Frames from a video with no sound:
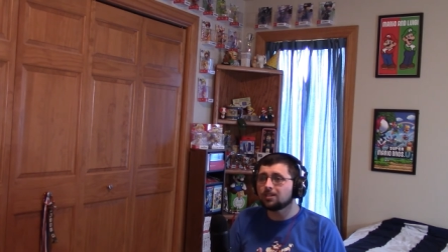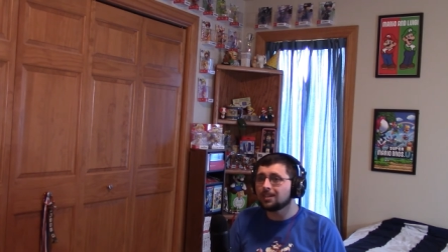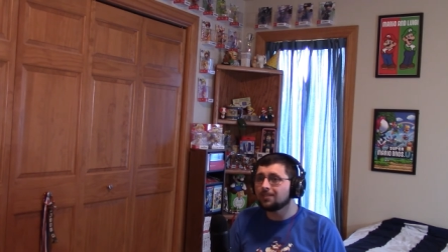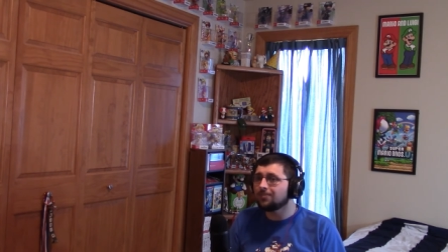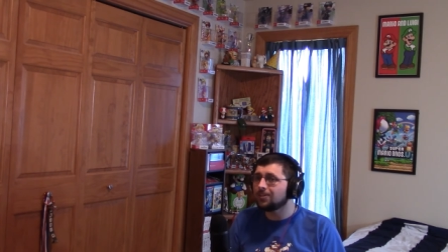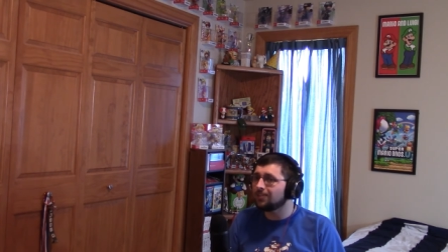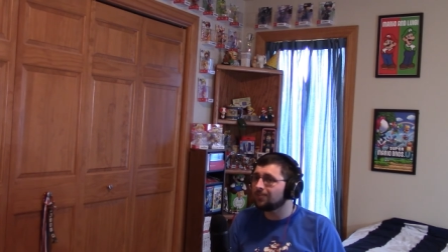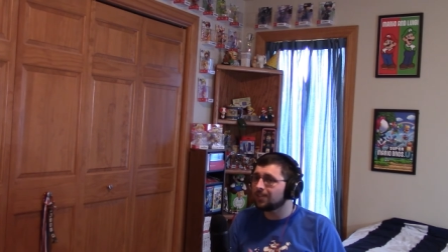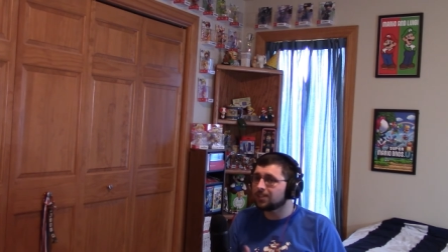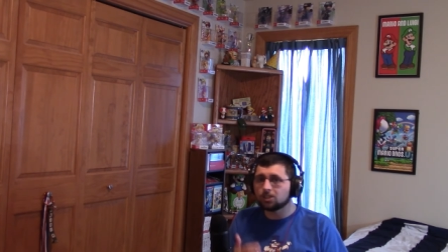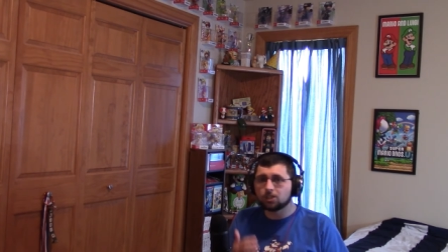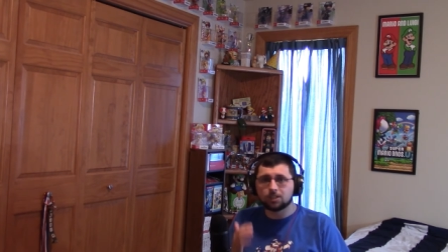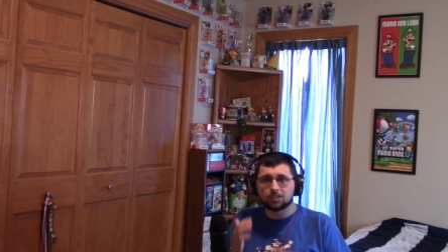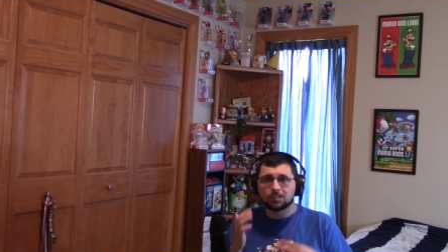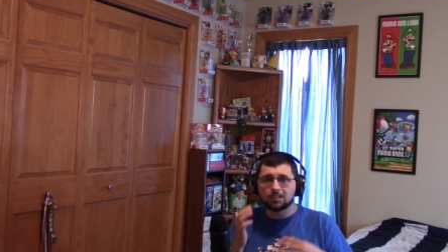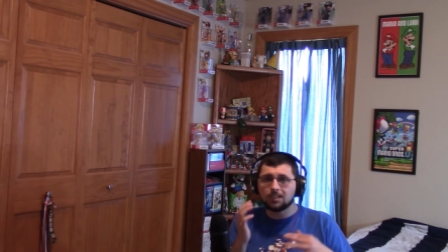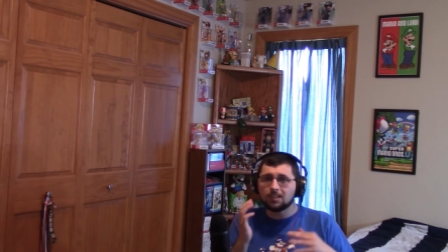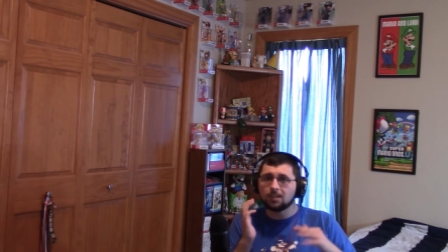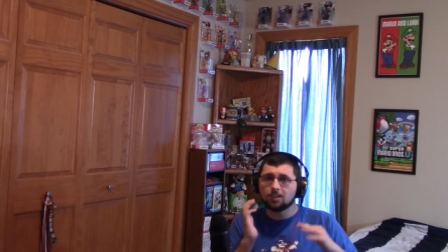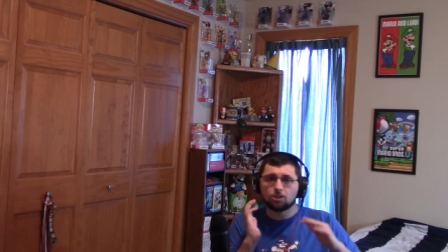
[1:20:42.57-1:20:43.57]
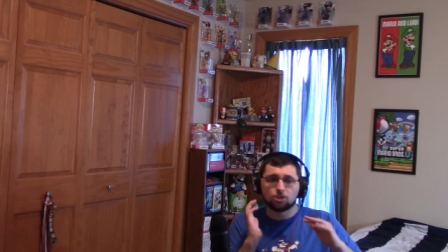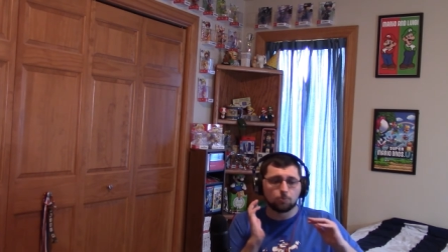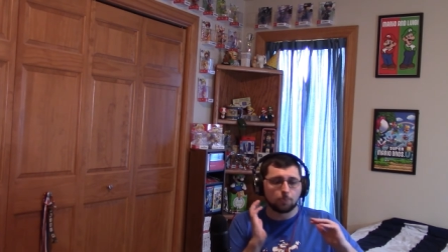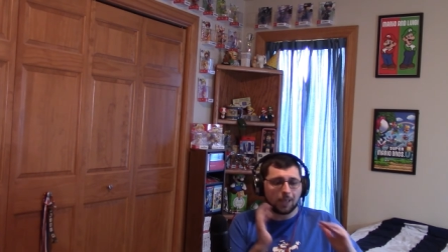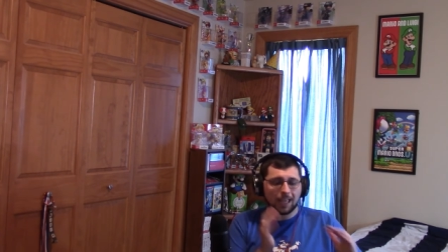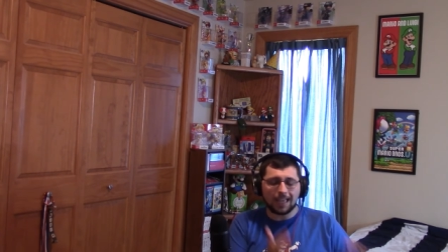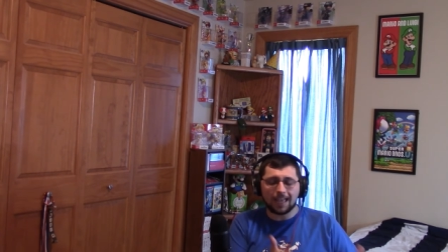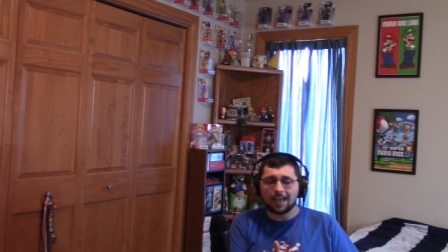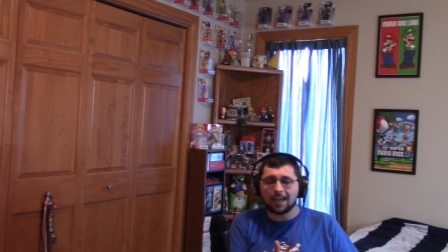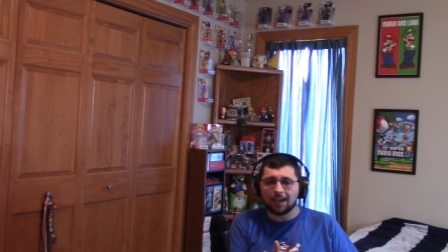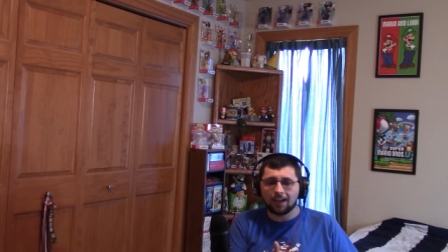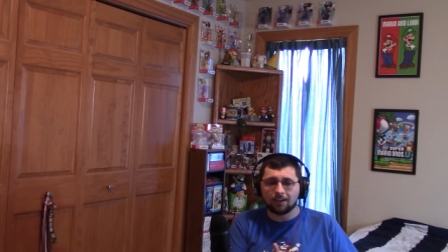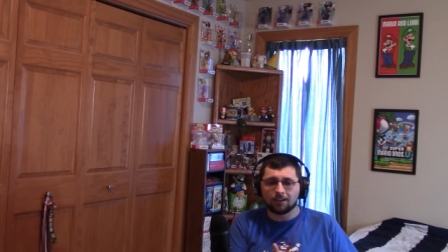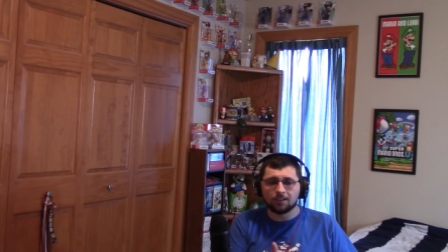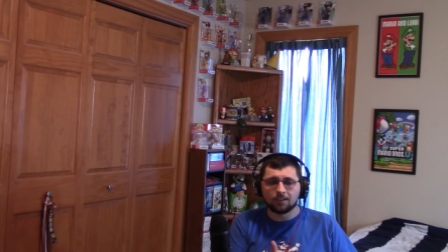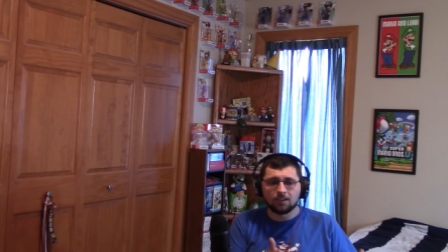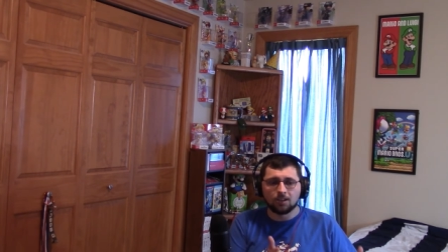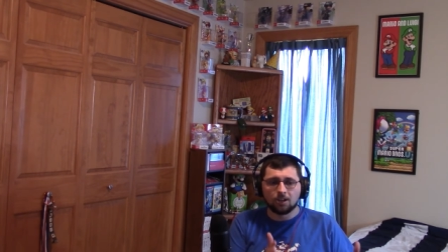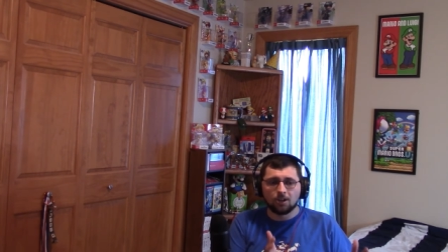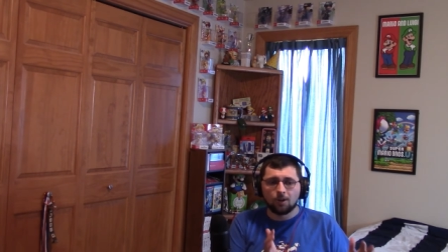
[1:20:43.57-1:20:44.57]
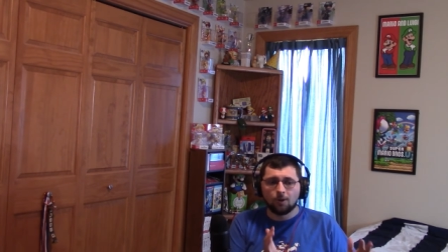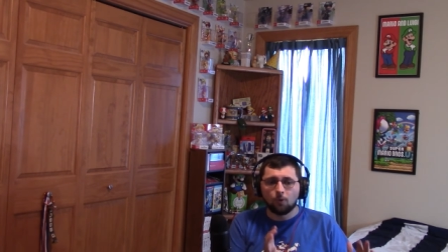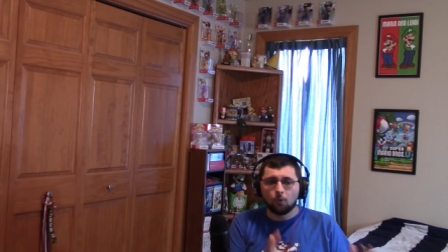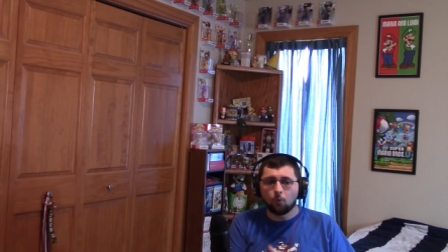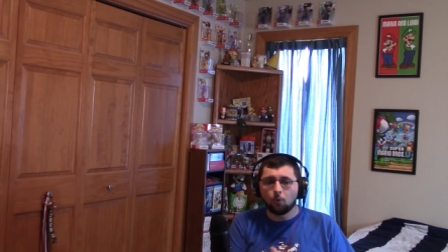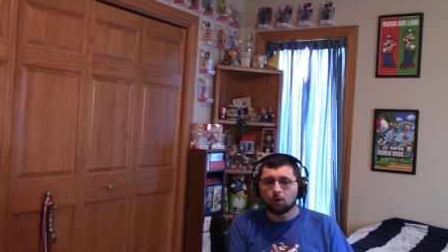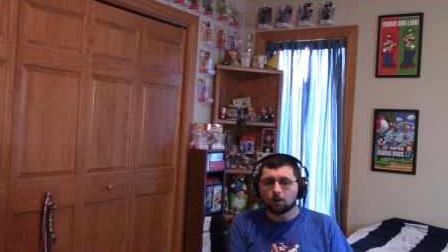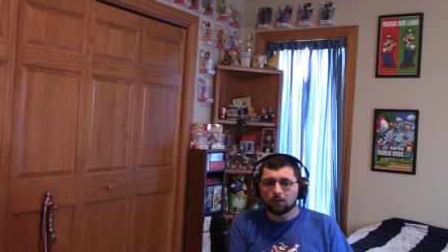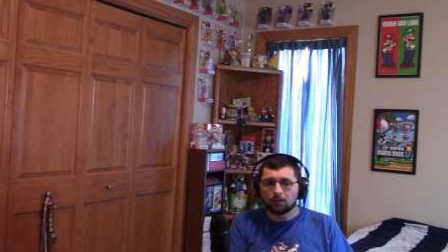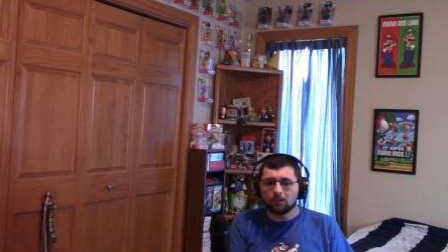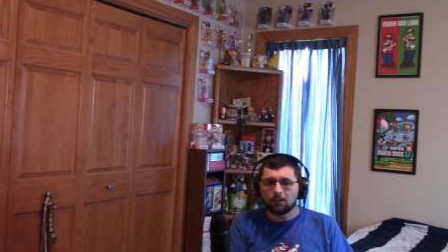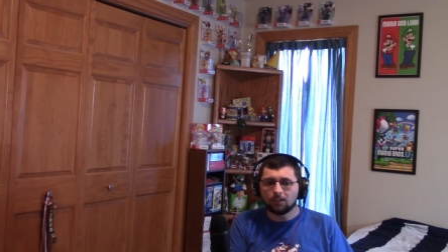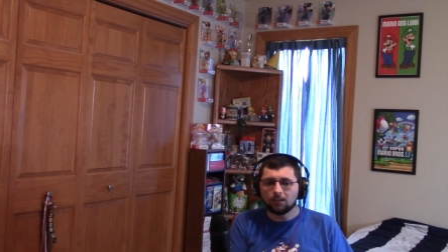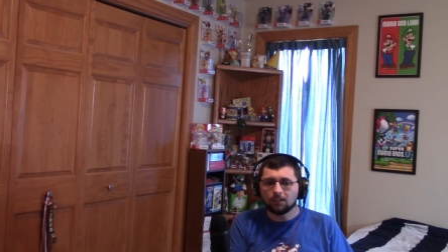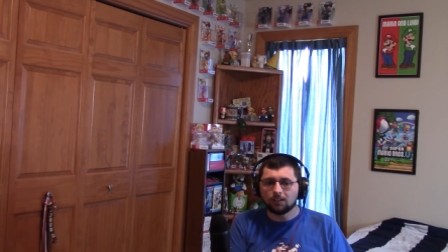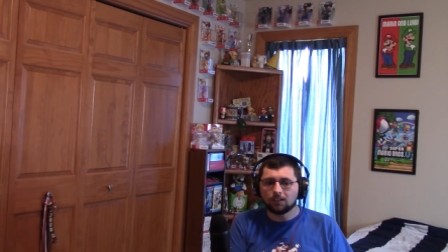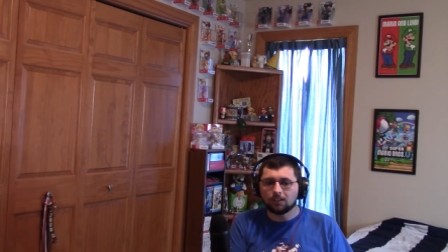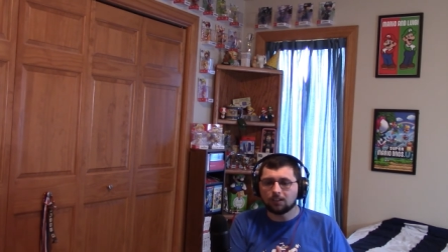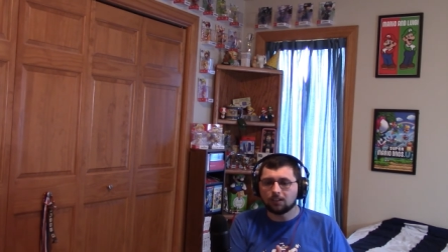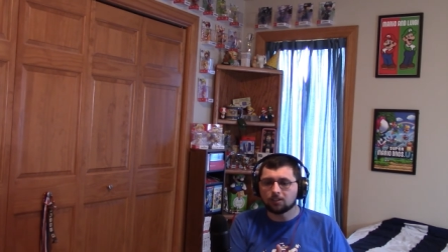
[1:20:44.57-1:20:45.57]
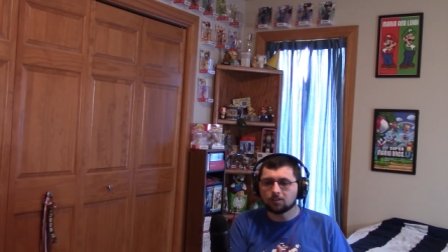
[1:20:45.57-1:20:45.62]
even if it's just in the Japan world,